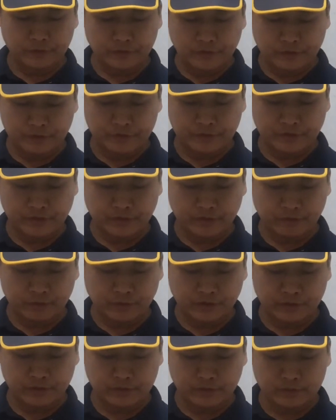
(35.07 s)
quadratic
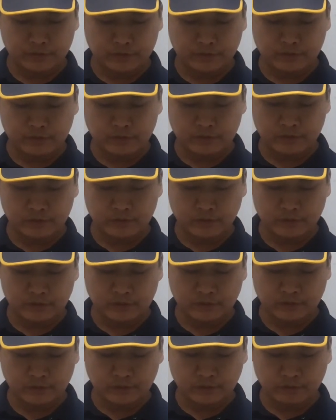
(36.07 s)
equation
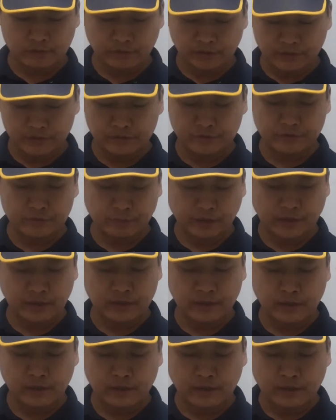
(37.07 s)
equations by
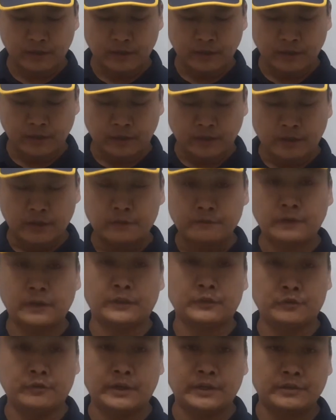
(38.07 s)

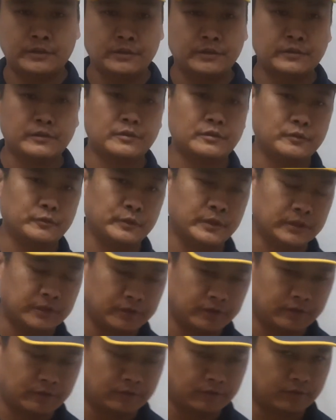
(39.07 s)
factorization. So we are
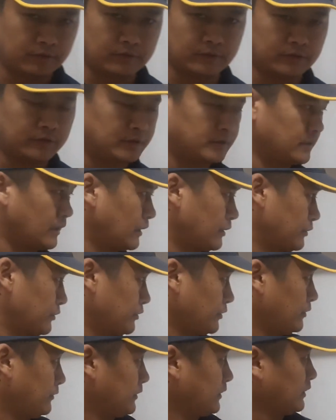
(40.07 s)
going to start
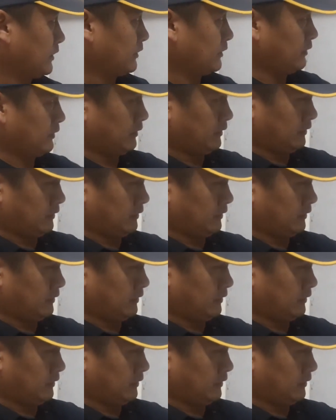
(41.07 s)
solving